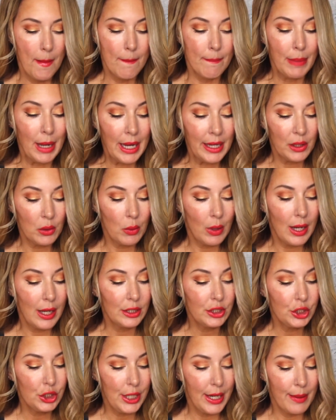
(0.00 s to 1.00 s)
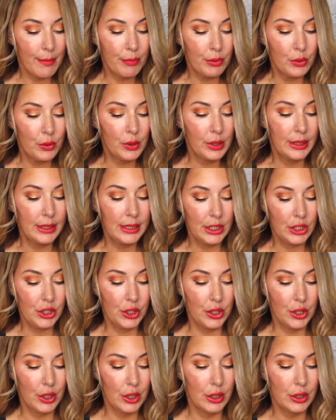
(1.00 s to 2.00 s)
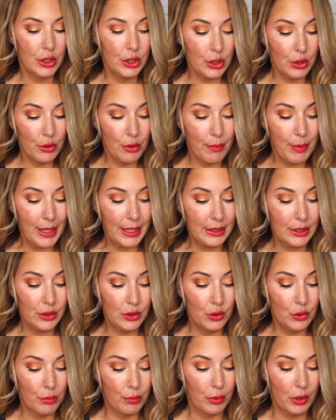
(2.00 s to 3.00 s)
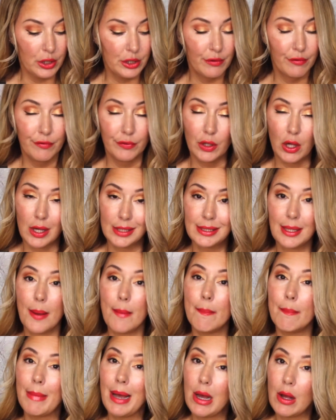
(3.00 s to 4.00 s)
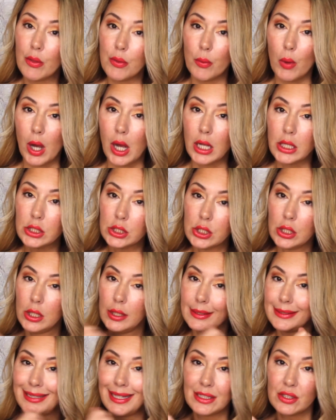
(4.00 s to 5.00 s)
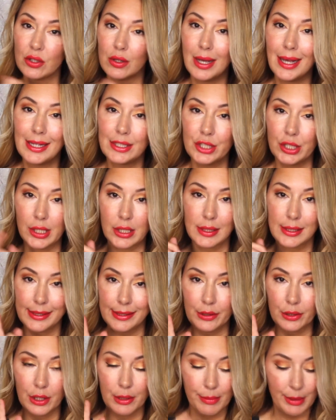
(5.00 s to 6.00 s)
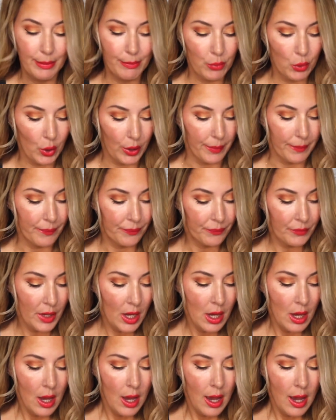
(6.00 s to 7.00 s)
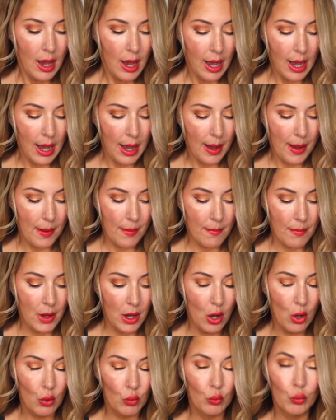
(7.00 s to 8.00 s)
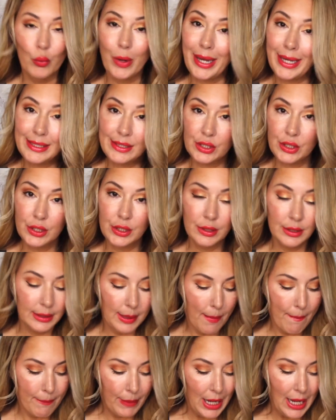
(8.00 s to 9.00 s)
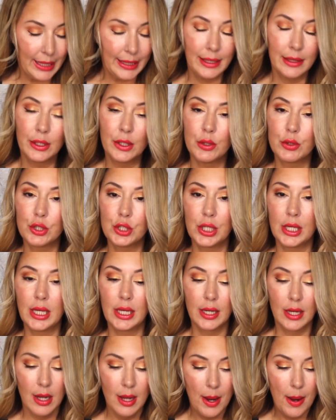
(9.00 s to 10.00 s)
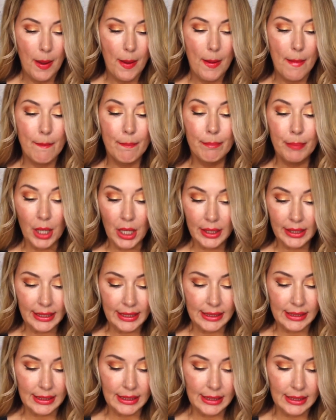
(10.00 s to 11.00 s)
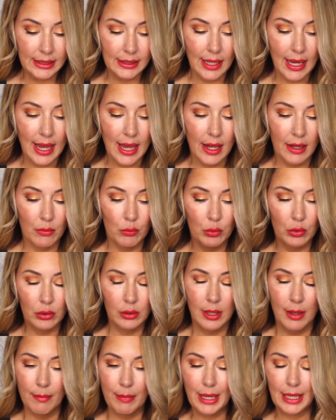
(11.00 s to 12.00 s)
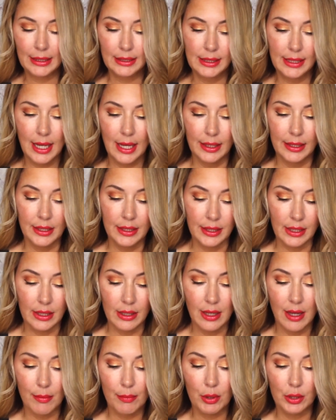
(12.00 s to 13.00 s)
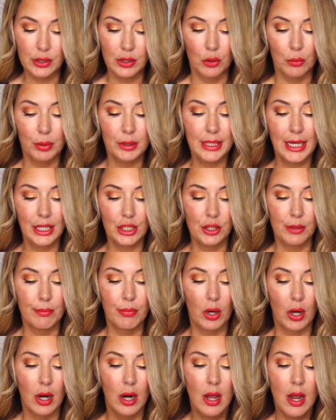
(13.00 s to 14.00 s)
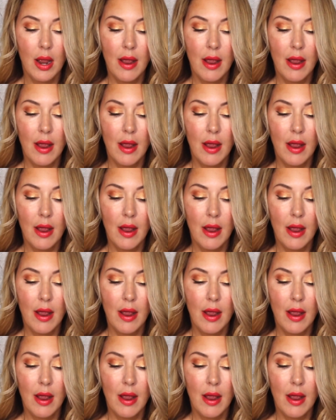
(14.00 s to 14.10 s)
body wash, shampoo, conditioner, toothpaste, toothbrush, floss, and mouthwash. Dental hygiene, still going to be important. Razors, body lotion, buckets, and we'll come back to that in the personal protection part.